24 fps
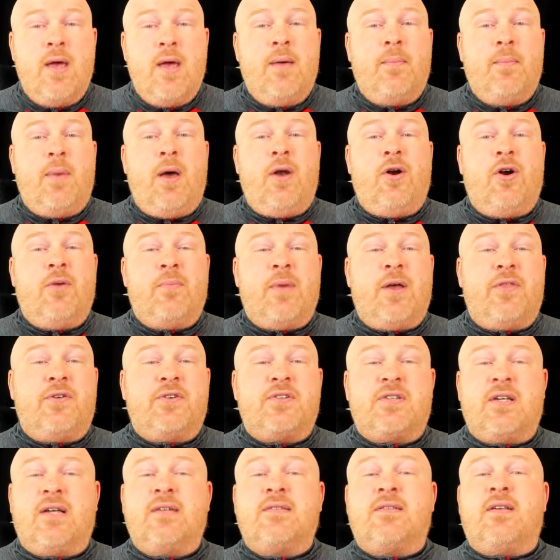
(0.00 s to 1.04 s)
but her mother
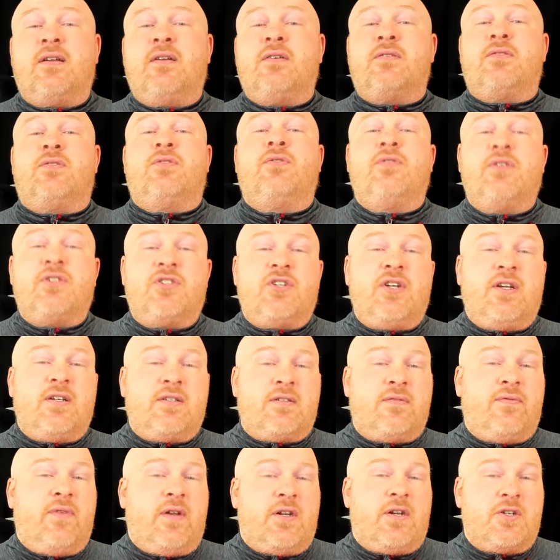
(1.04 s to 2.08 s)
says that as soon as she is
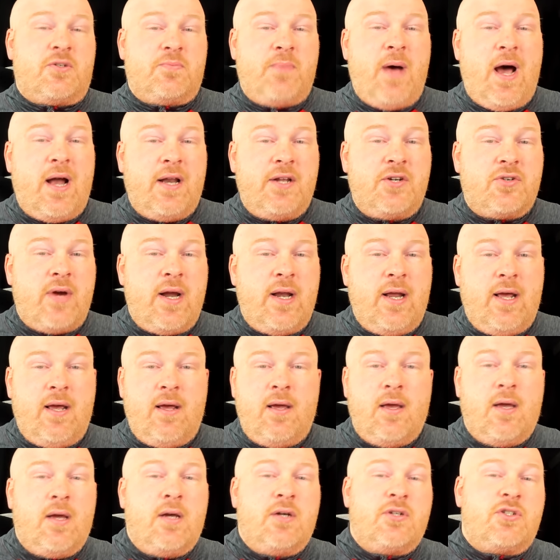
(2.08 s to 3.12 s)
finished potty training,
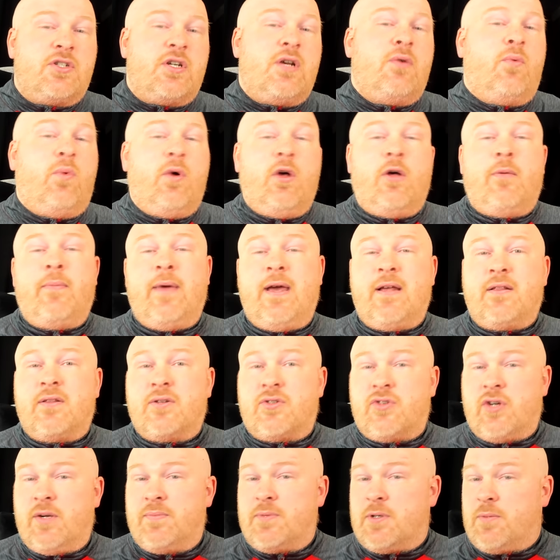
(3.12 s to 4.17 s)
she will make the
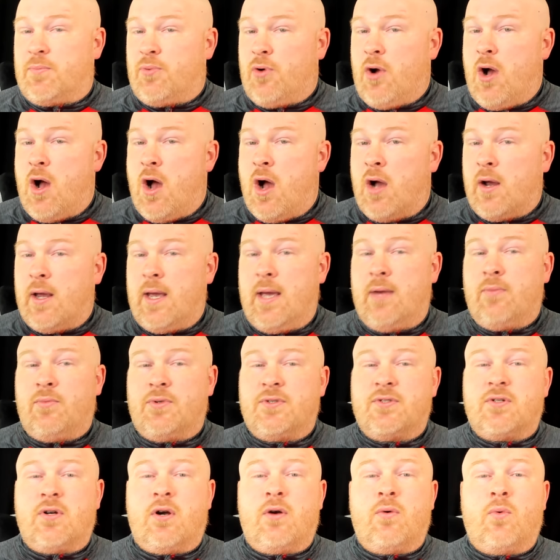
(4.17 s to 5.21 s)
trip to Prague and will
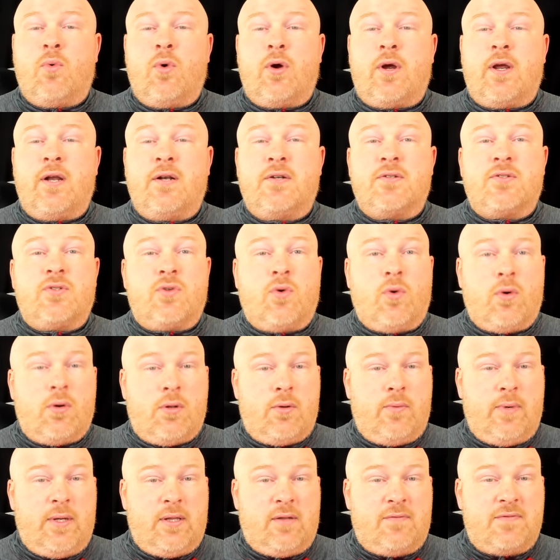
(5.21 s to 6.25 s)
start working to score the
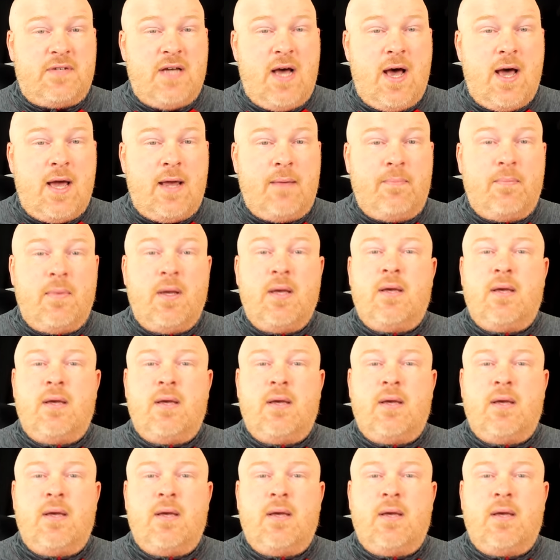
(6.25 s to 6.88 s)
Wheel of Time.